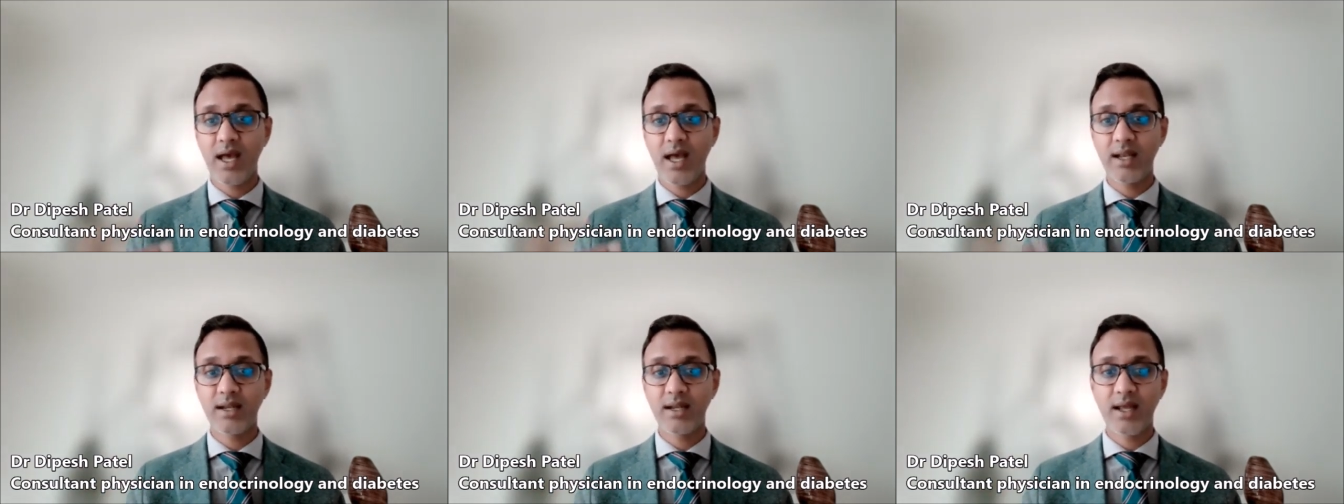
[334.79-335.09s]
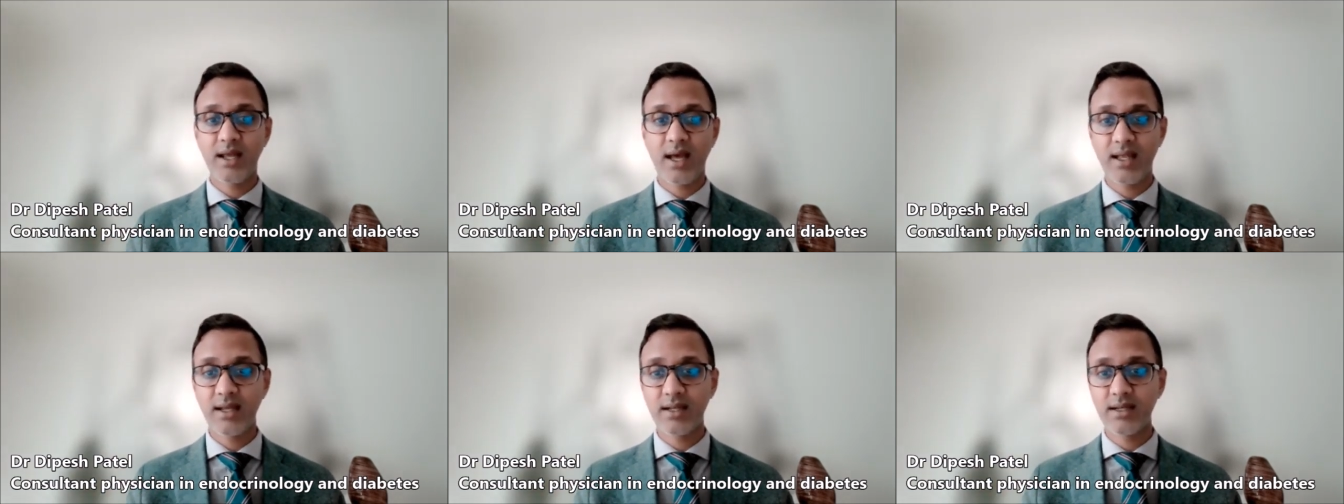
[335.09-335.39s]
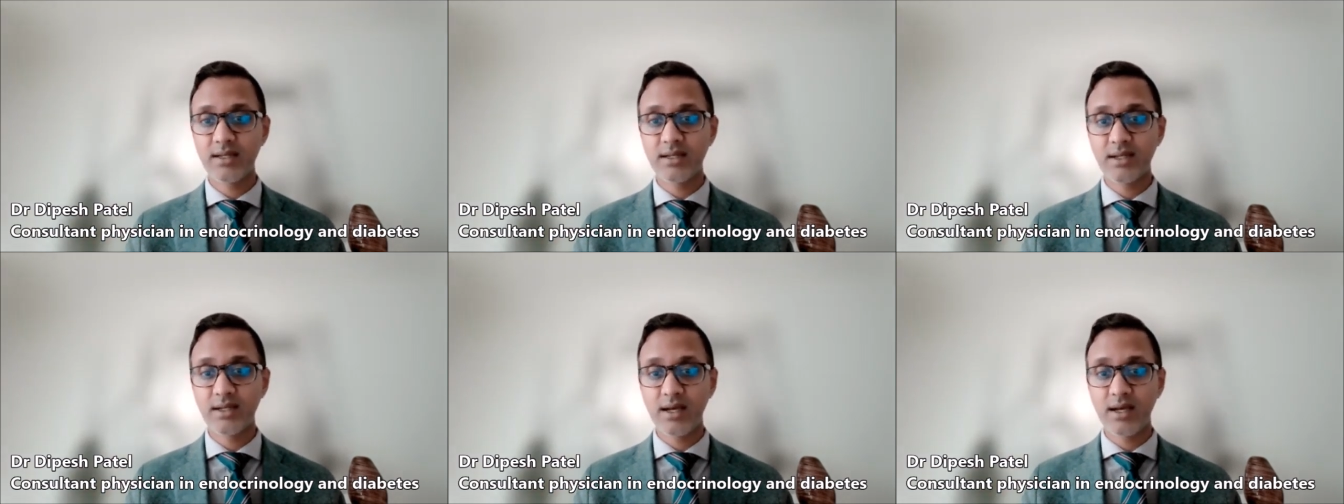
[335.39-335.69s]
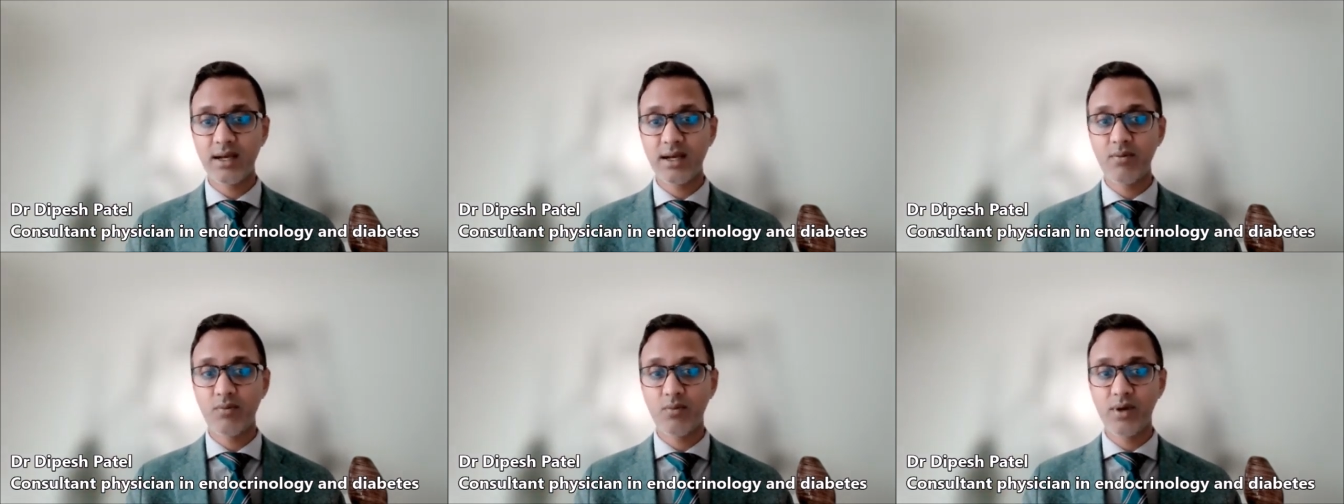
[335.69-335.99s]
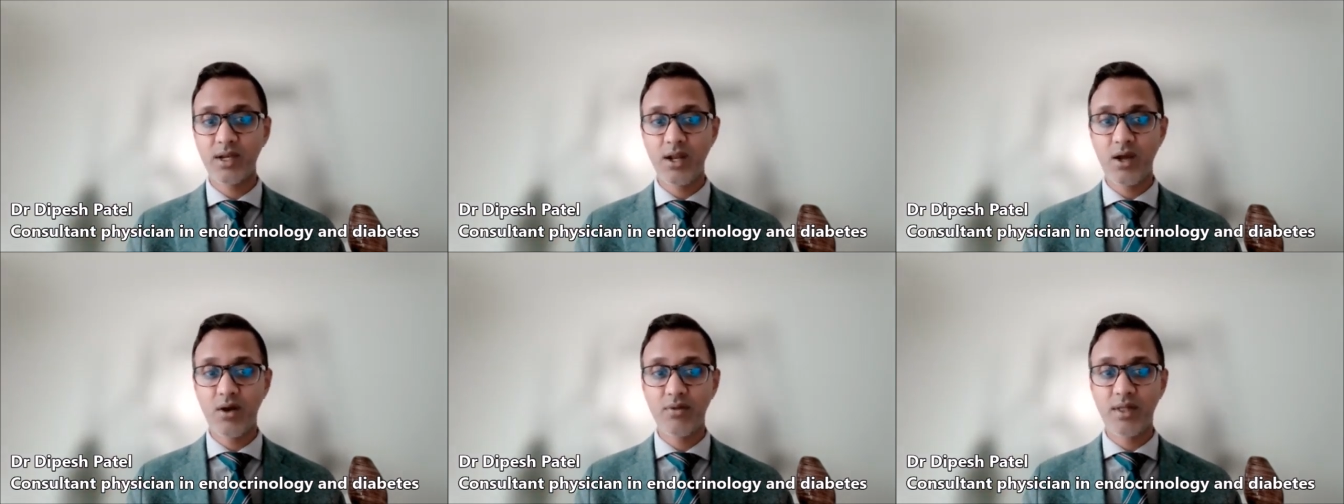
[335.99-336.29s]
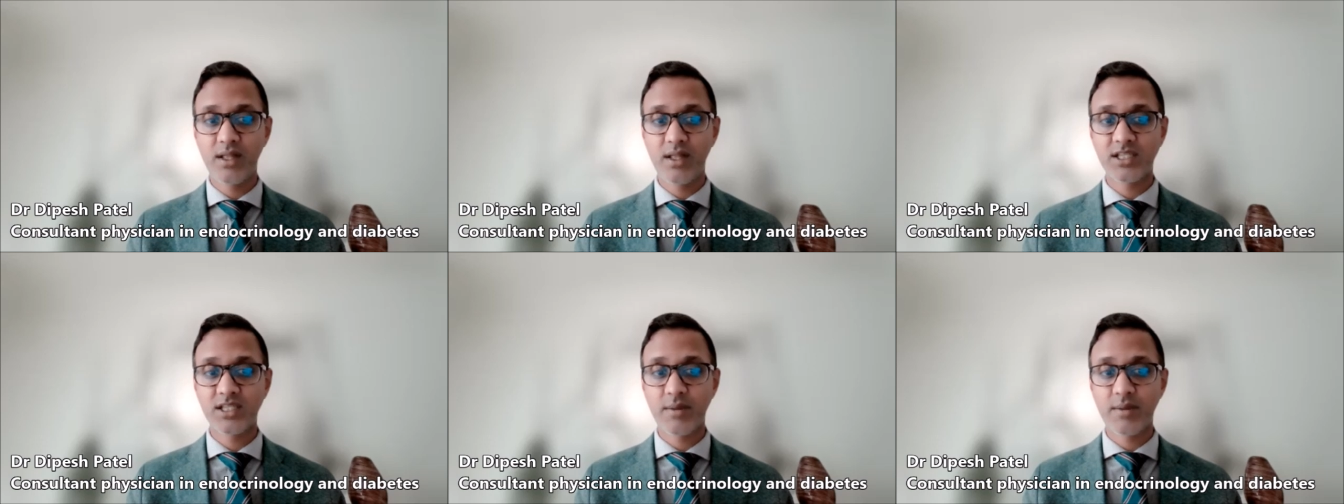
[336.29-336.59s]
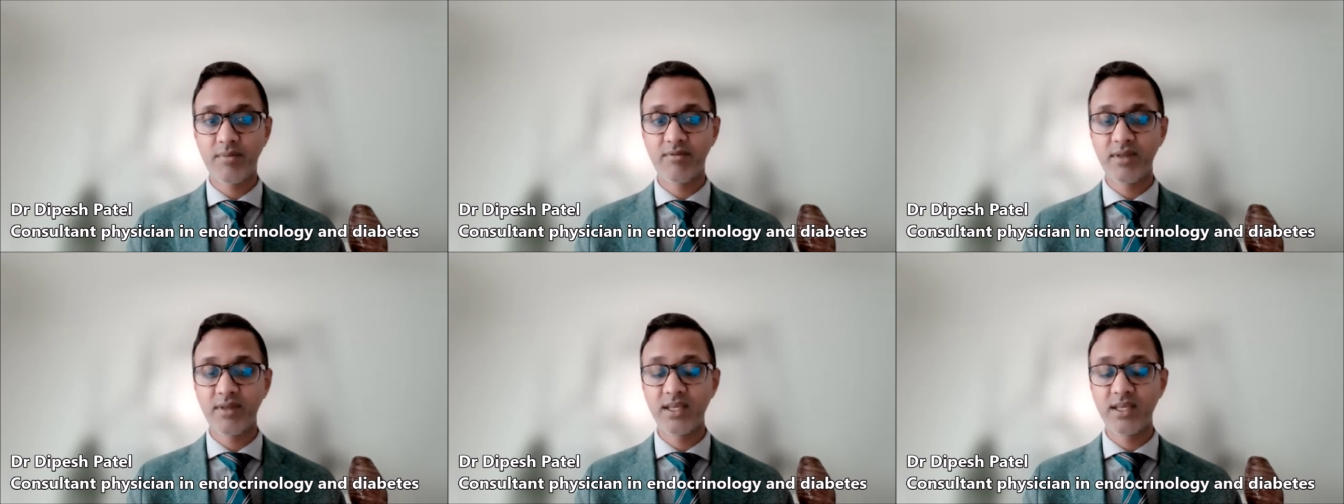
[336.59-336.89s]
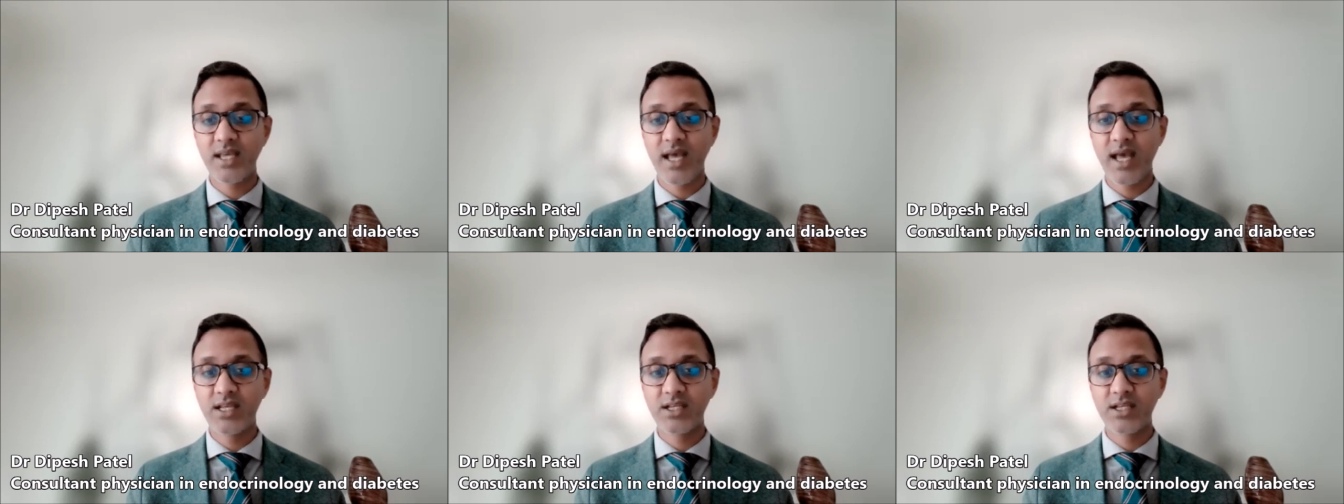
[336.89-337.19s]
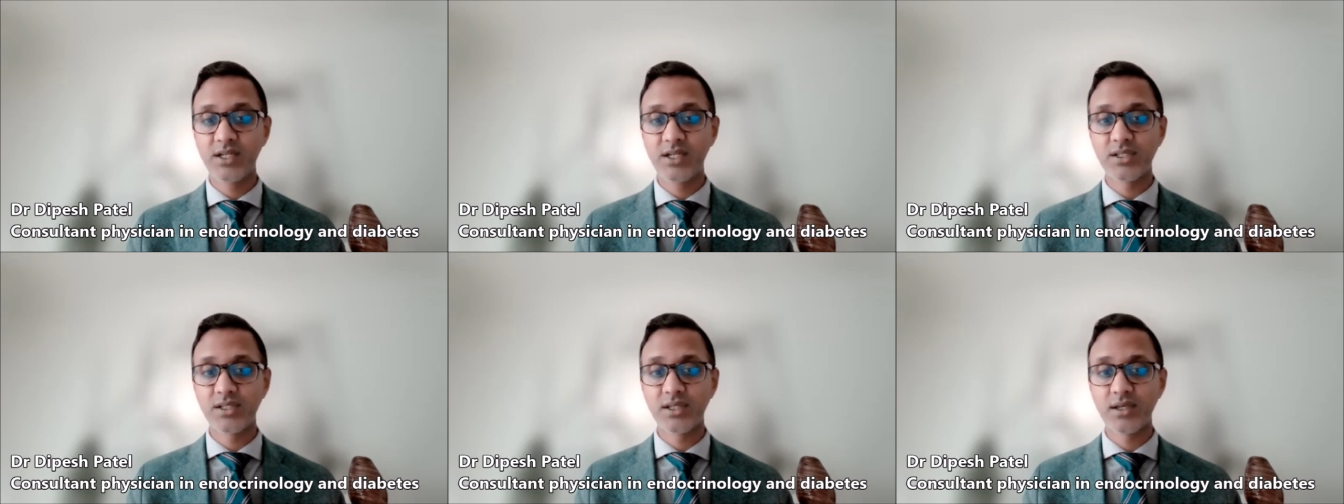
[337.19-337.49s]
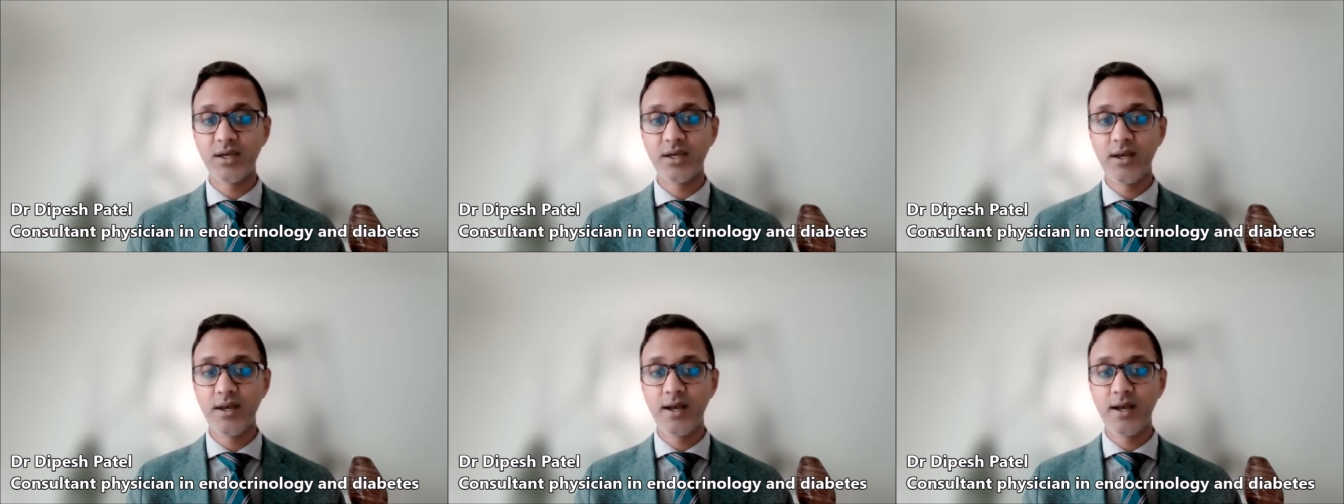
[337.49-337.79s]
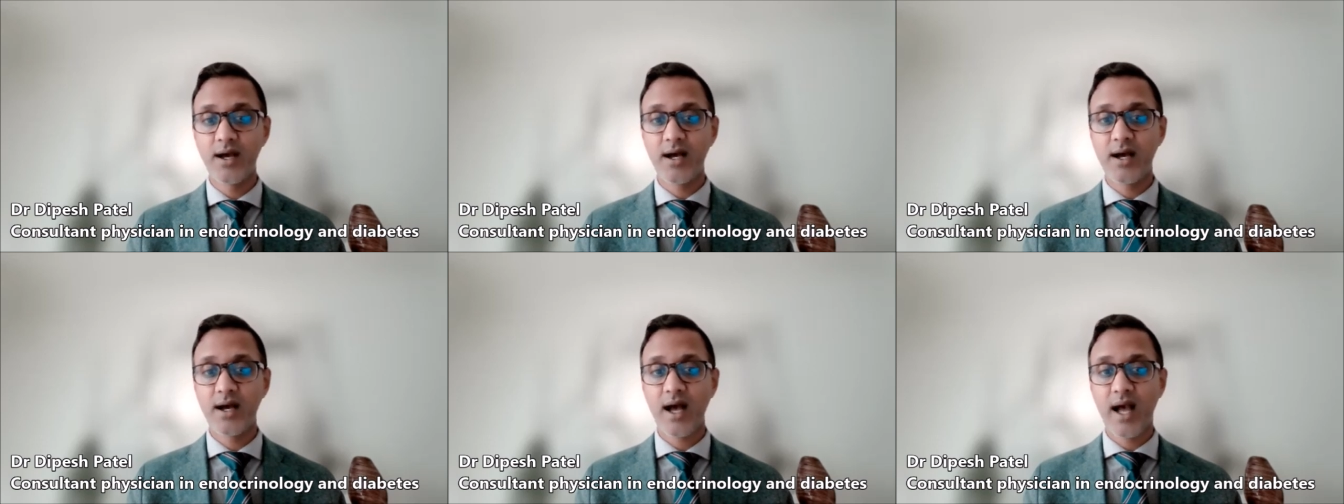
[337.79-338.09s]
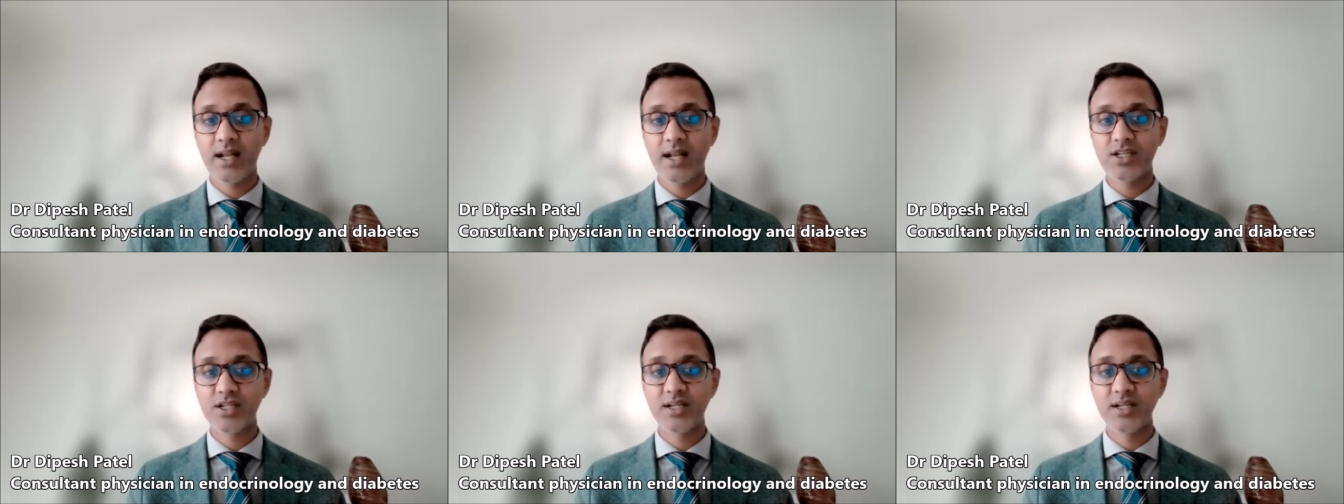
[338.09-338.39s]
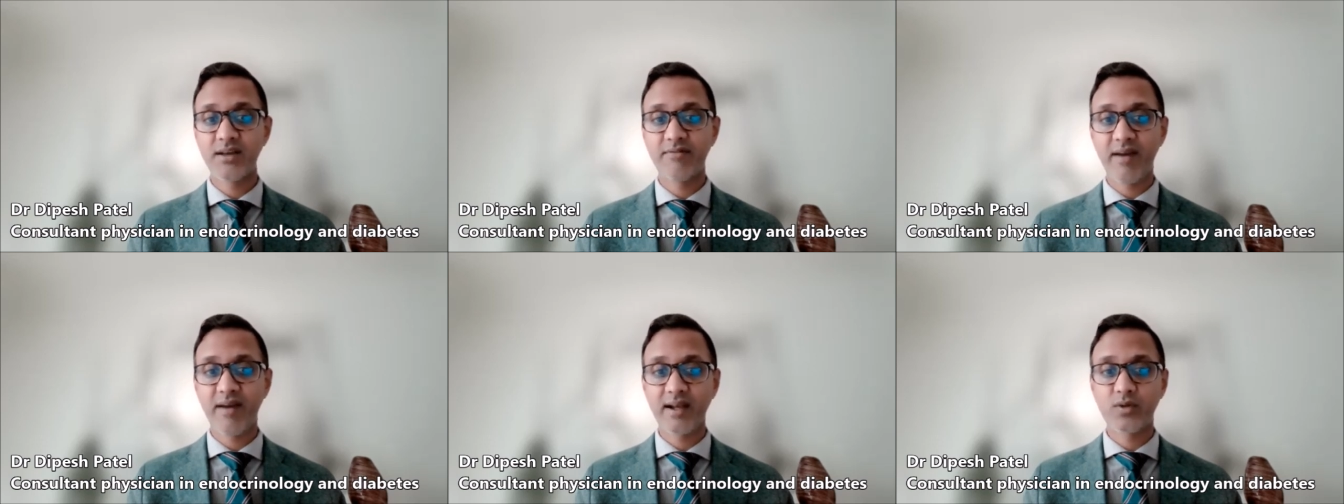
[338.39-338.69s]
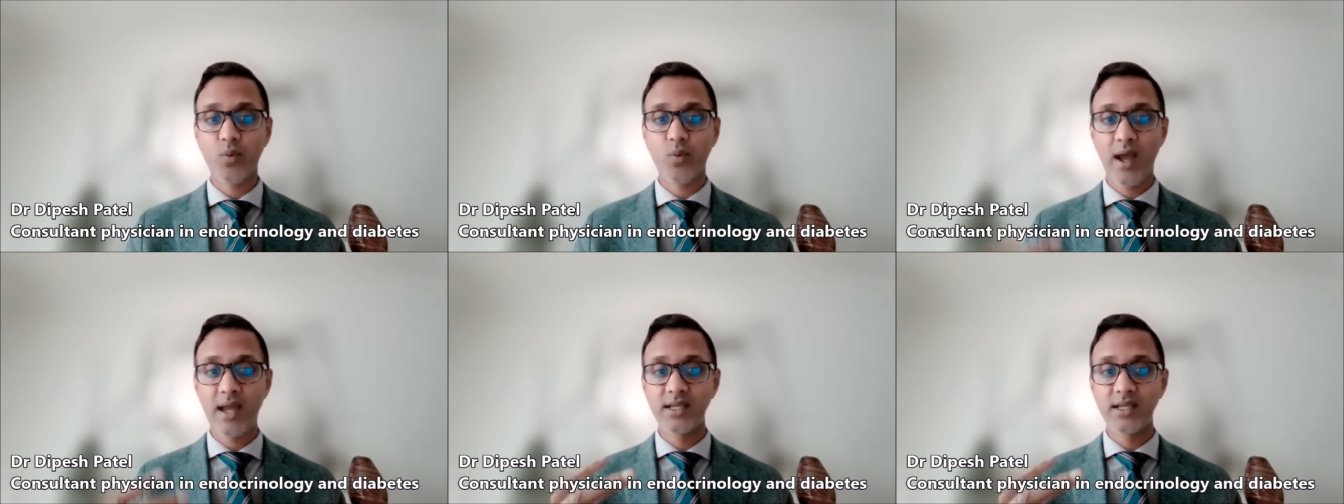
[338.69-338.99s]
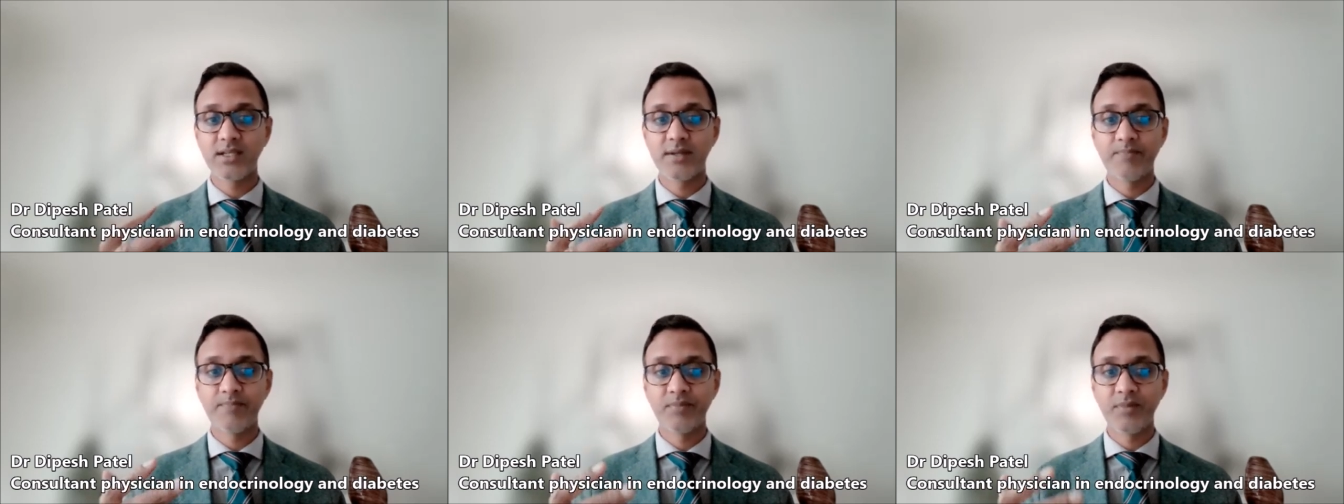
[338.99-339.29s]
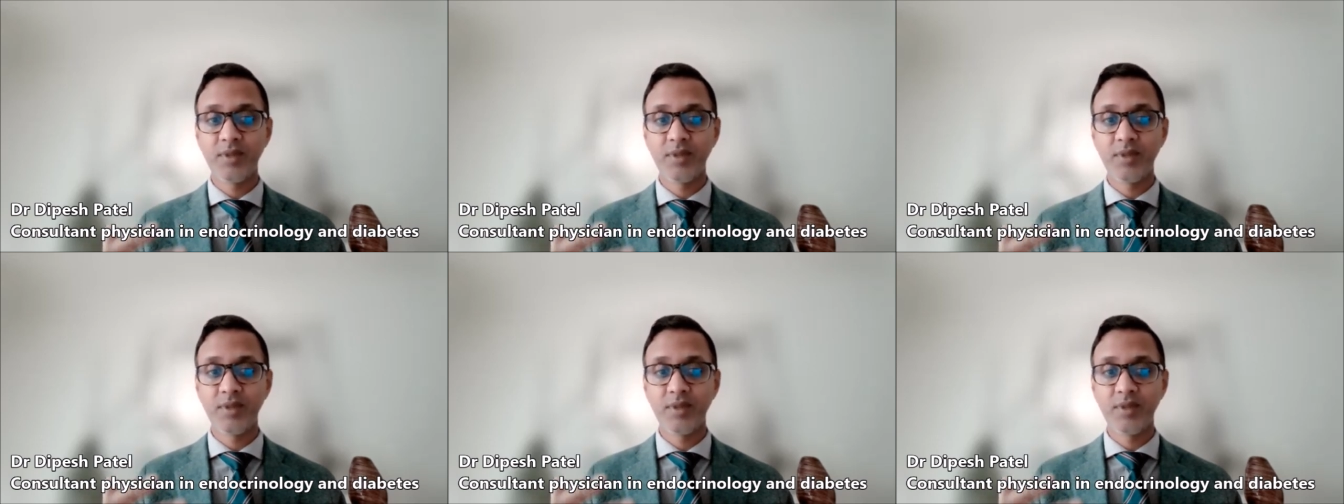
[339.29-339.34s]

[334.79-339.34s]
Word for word: And, and uh, we know that some of these agents uh, actually affect weight.